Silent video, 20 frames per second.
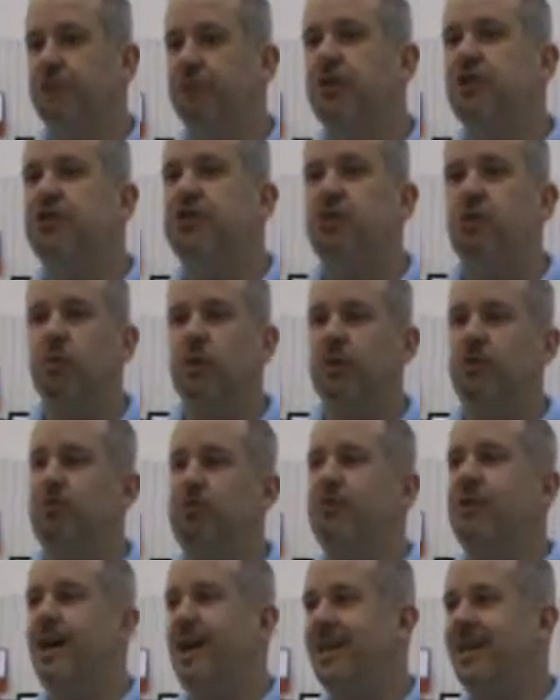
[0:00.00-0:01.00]
The reason you want to
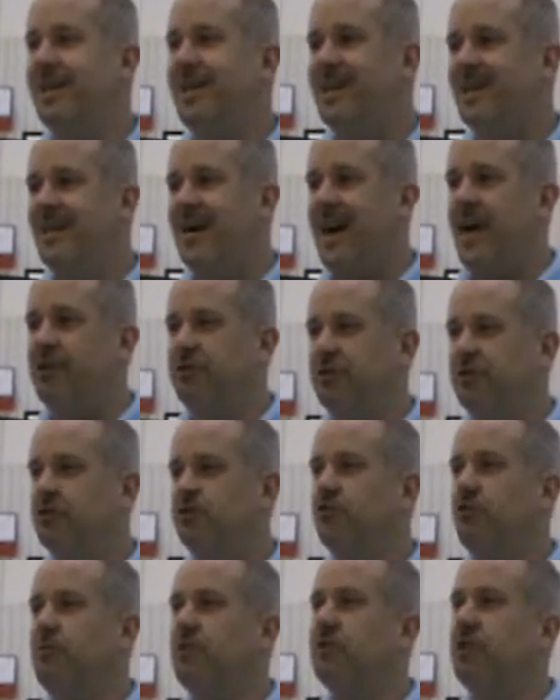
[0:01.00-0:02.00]
do that, hydrogen
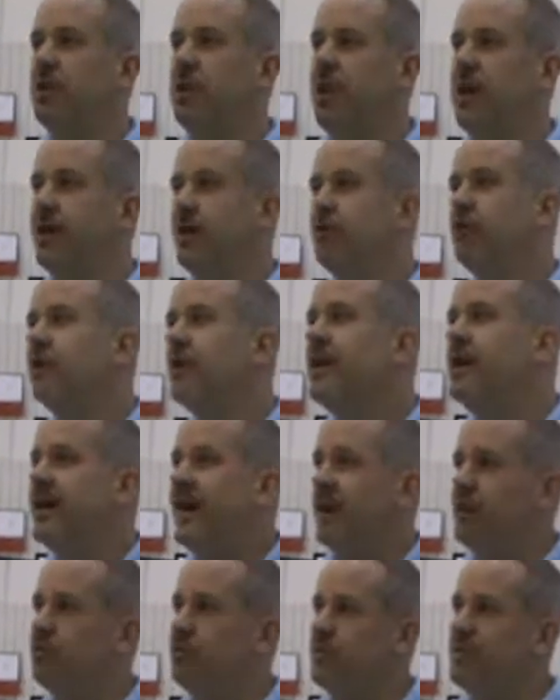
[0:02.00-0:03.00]
is so much lighter
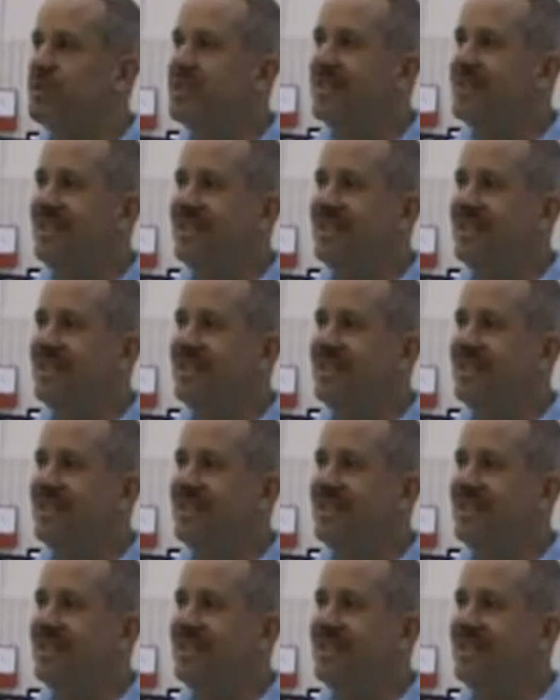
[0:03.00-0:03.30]
and it's so much